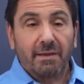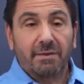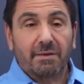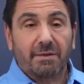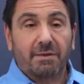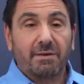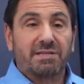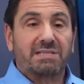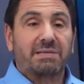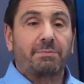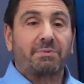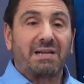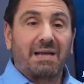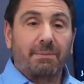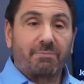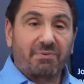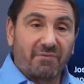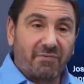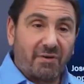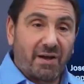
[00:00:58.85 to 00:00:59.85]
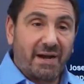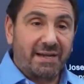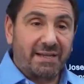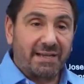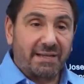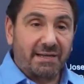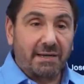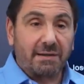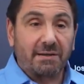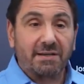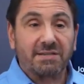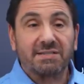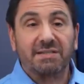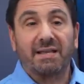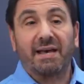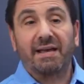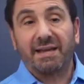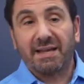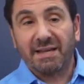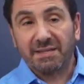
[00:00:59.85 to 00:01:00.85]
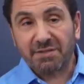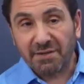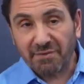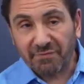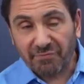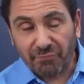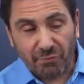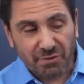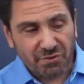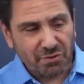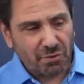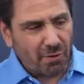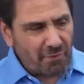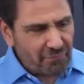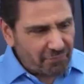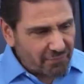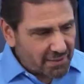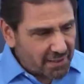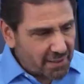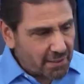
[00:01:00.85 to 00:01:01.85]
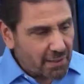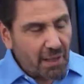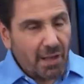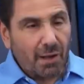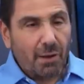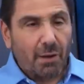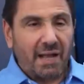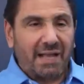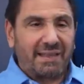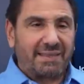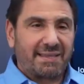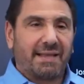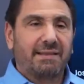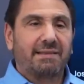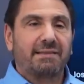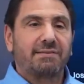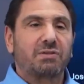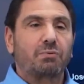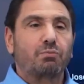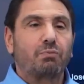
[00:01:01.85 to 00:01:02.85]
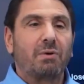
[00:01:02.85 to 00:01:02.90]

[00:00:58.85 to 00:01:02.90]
The customer not providing it and us not asking for it. So hopefully, at the end of this